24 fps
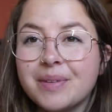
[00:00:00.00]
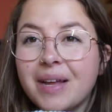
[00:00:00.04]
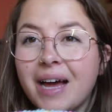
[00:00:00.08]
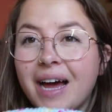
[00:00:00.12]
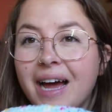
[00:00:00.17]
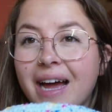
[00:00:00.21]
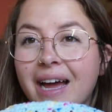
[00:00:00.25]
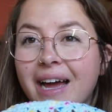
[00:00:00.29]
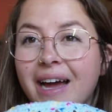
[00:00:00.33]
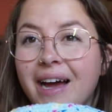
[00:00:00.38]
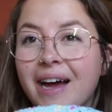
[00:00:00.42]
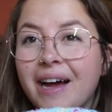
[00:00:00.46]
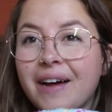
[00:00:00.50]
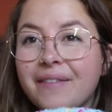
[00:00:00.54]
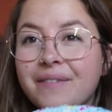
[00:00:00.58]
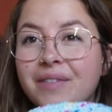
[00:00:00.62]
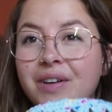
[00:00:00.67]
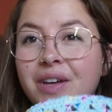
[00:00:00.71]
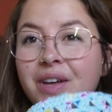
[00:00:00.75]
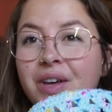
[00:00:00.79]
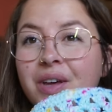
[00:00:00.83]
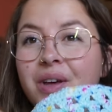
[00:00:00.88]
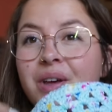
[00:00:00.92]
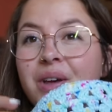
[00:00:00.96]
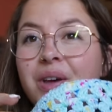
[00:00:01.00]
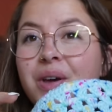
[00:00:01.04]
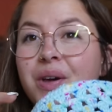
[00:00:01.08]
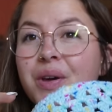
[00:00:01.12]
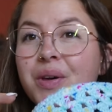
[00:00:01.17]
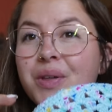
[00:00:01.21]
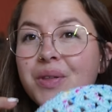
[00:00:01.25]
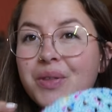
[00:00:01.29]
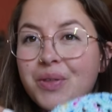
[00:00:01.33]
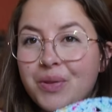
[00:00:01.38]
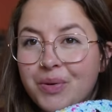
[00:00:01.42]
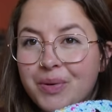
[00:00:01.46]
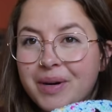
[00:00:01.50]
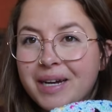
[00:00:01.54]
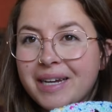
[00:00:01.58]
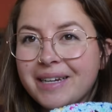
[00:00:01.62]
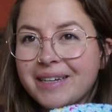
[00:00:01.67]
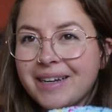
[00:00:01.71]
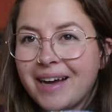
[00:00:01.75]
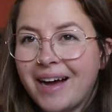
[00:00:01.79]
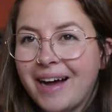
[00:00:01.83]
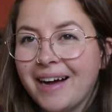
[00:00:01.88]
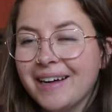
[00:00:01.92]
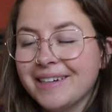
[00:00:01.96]
I have three
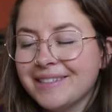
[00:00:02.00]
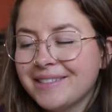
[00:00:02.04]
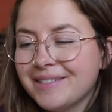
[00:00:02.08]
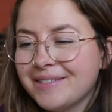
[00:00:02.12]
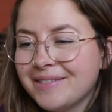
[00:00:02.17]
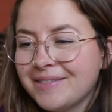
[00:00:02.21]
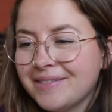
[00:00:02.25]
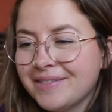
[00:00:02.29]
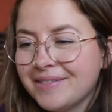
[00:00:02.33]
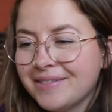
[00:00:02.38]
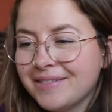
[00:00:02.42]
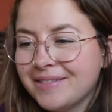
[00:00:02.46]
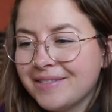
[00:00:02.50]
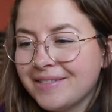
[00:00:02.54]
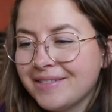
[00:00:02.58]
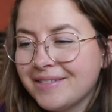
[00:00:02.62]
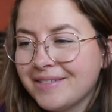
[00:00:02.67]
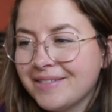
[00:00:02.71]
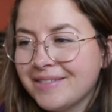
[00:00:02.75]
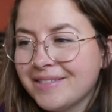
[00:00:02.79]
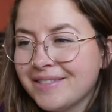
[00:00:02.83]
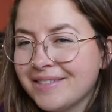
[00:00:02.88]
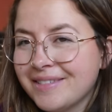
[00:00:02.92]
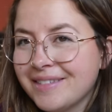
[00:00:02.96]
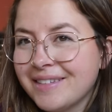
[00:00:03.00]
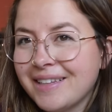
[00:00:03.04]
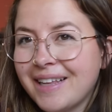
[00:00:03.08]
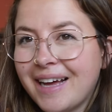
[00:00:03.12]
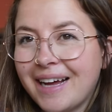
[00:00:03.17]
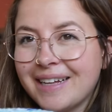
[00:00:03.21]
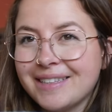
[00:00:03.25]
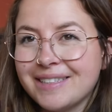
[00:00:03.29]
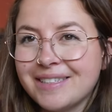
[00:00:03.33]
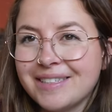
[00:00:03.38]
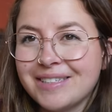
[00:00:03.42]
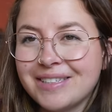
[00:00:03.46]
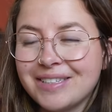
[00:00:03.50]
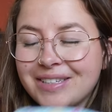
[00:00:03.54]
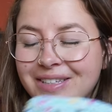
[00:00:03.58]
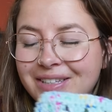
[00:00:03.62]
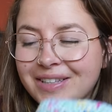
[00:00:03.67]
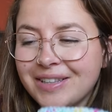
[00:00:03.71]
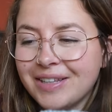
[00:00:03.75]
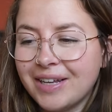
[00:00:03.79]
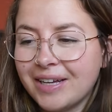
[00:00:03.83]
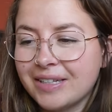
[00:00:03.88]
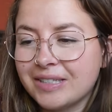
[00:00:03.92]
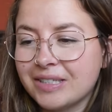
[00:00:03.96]
done. That's
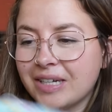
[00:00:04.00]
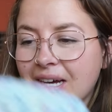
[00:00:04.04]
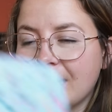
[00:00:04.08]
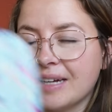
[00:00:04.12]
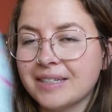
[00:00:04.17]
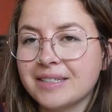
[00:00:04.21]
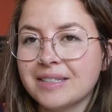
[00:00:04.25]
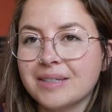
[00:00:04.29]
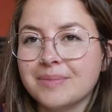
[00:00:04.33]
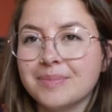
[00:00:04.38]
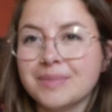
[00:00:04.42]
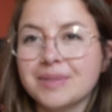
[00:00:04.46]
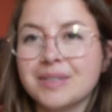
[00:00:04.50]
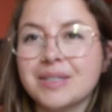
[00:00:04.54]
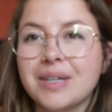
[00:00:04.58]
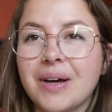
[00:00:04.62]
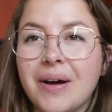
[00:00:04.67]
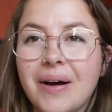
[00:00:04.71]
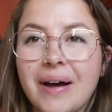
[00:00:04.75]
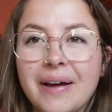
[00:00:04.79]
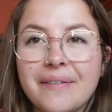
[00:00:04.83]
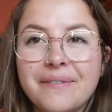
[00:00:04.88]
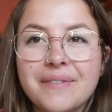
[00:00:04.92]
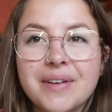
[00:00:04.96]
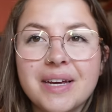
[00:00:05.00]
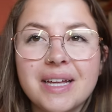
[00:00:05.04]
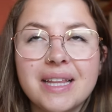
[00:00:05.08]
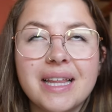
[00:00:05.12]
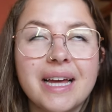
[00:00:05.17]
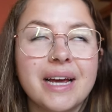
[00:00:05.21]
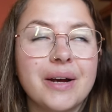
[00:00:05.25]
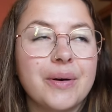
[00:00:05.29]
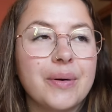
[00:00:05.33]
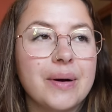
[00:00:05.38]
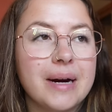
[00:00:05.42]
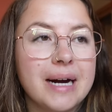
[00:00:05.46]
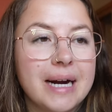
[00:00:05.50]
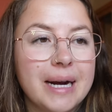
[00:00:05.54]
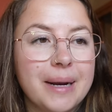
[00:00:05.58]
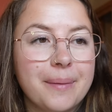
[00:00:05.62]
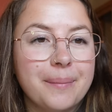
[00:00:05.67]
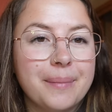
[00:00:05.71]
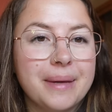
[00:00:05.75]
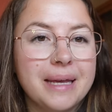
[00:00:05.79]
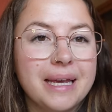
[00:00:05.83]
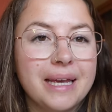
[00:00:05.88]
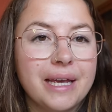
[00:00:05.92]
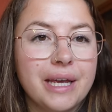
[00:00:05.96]
that's awesome. So I feel like we're gonna
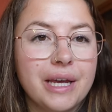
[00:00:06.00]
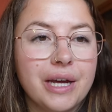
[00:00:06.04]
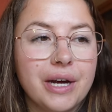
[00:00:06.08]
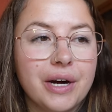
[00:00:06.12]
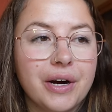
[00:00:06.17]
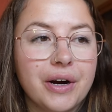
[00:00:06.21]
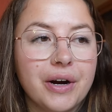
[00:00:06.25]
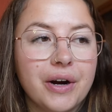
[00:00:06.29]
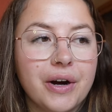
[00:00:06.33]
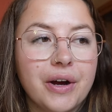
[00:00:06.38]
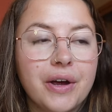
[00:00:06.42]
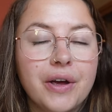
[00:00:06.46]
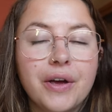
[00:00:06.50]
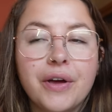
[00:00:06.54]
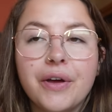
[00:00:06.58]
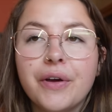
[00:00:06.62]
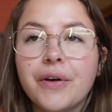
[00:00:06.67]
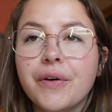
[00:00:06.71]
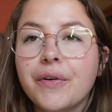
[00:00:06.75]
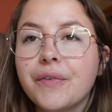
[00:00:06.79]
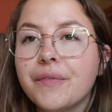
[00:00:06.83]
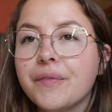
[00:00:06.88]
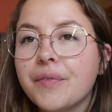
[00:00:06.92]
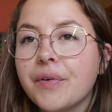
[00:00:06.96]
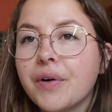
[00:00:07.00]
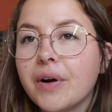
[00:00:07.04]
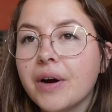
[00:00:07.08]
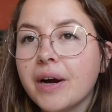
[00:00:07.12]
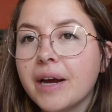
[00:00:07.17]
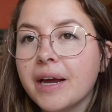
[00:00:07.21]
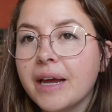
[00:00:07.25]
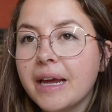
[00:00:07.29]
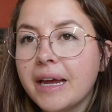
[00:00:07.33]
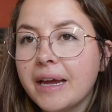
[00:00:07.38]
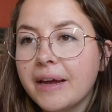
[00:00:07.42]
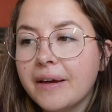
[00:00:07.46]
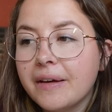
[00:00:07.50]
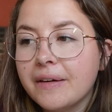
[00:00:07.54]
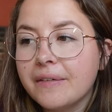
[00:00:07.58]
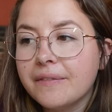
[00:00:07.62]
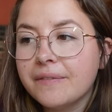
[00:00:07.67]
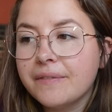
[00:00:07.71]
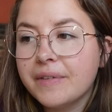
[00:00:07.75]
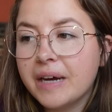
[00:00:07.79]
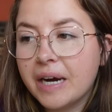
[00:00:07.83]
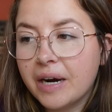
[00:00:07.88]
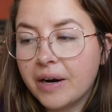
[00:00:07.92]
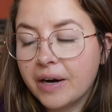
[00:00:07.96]
be here for a
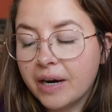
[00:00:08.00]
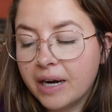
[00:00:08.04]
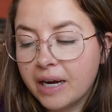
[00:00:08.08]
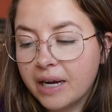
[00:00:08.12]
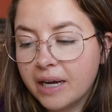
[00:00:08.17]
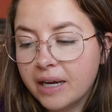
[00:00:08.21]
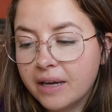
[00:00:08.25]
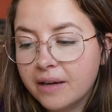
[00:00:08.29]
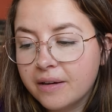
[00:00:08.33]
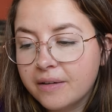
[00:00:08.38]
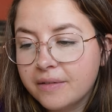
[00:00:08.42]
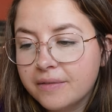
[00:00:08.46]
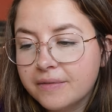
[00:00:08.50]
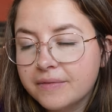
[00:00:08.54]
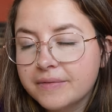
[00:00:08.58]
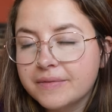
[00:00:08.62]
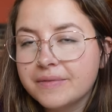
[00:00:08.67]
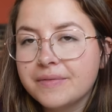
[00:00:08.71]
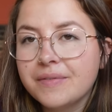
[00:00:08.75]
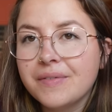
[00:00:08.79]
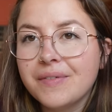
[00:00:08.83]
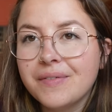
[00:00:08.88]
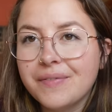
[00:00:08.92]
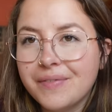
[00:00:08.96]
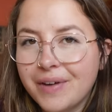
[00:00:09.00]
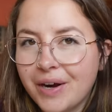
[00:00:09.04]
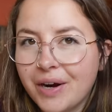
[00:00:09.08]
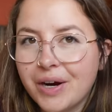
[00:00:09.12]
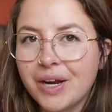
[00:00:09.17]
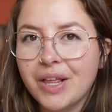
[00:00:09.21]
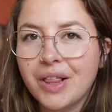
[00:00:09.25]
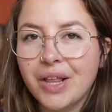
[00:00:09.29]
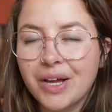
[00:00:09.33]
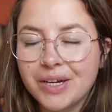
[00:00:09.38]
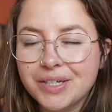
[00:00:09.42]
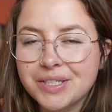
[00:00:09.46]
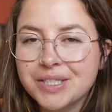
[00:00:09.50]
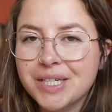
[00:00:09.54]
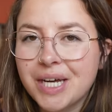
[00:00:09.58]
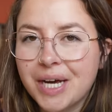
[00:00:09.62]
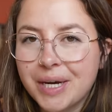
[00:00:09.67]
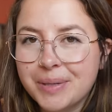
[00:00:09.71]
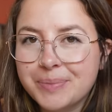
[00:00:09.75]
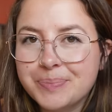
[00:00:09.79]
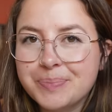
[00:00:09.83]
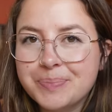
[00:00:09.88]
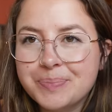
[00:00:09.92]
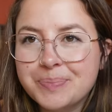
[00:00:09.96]
very, very long time.